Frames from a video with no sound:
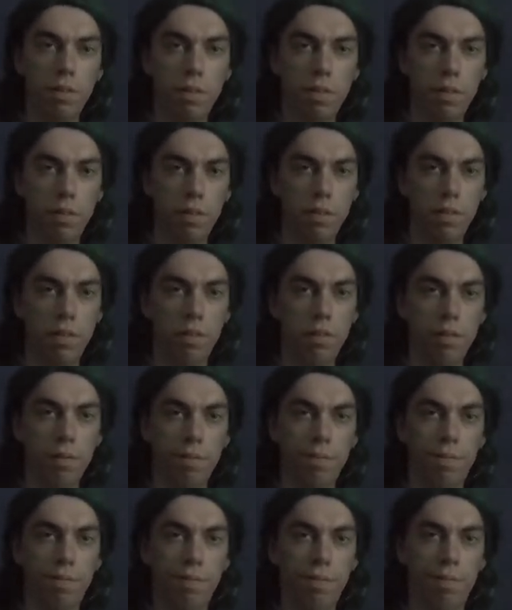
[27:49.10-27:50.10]

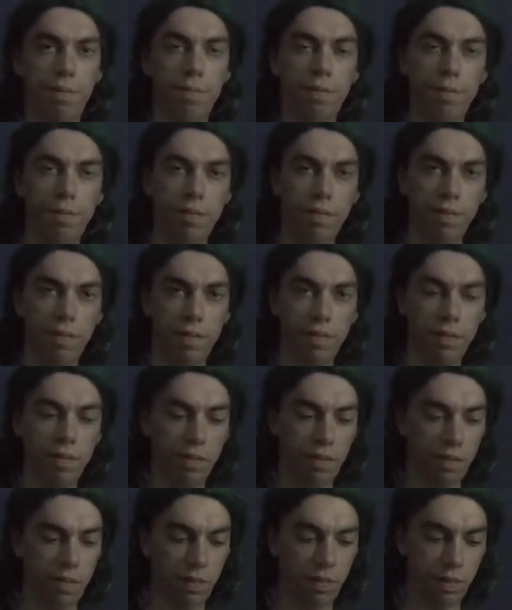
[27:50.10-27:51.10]

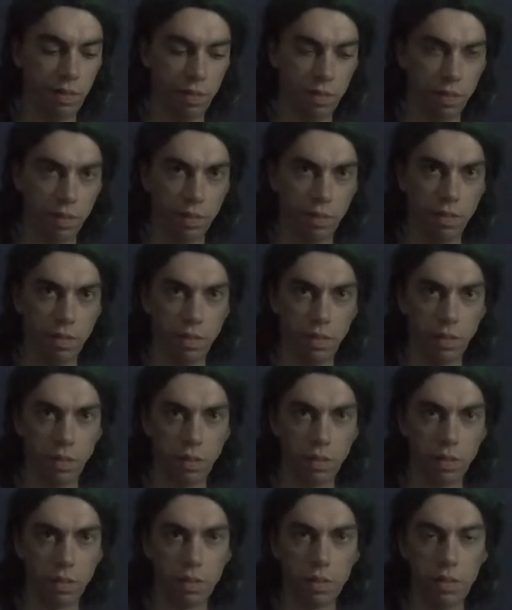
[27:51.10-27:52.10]

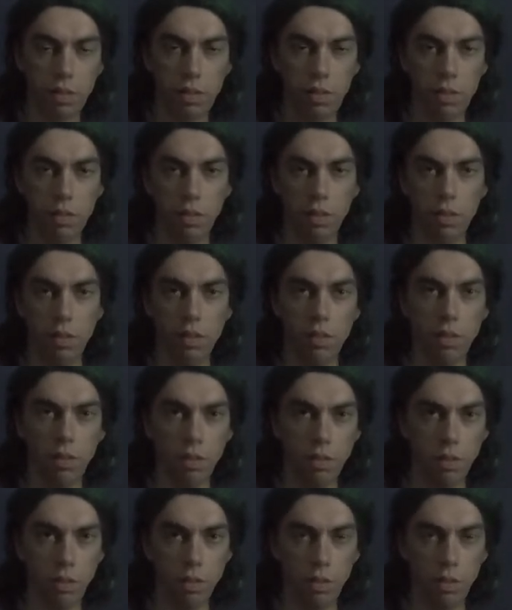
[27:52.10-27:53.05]
(silence)